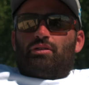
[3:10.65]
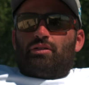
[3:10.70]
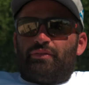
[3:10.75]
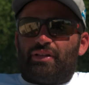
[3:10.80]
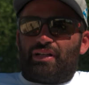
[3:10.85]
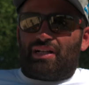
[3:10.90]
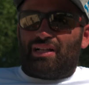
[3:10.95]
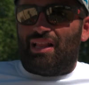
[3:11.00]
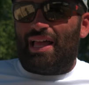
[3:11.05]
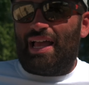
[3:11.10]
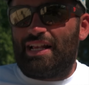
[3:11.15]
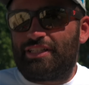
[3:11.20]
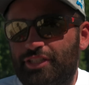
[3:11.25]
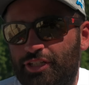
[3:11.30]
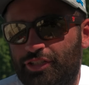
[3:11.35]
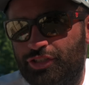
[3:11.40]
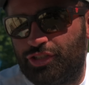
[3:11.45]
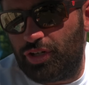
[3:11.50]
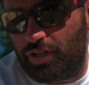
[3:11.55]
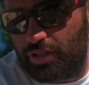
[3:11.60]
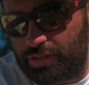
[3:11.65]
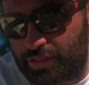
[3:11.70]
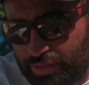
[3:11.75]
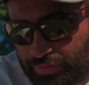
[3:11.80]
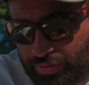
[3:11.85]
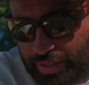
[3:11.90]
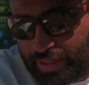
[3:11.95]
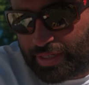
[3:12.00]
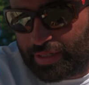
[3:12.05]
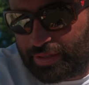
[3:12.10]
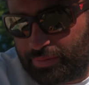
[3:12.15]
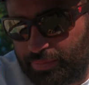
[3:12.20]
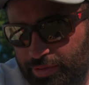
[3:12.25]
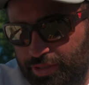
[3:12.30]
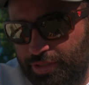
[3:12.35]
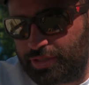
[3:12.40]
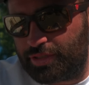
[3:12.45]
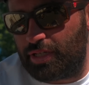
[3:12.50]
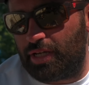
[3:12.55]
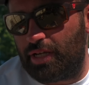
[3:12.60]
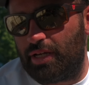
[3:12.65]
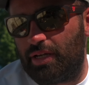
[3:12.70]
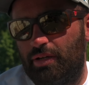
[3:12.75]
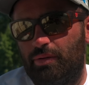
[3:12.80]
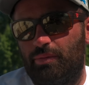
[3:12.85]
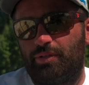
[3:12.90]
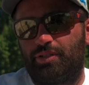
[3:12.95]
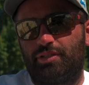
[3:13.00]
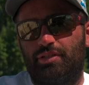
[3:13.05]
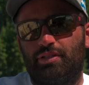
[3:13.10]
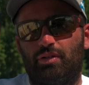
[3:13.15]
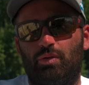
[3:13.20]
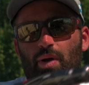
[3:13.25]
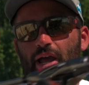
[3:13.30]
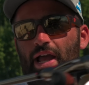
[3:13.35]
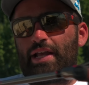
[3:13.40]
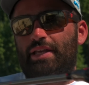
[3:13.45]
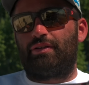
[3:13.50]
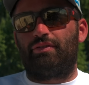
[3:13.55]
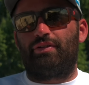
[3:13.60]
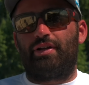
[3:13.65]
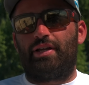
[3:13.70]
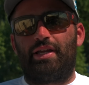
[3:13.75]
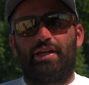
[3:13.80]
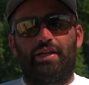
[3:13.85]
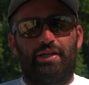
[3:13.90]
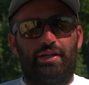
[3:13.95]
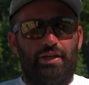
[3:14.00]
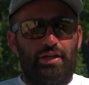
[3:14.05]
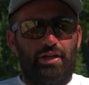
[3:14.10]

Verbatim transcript: the classic Jersey rig, which is a which is a wacky rig.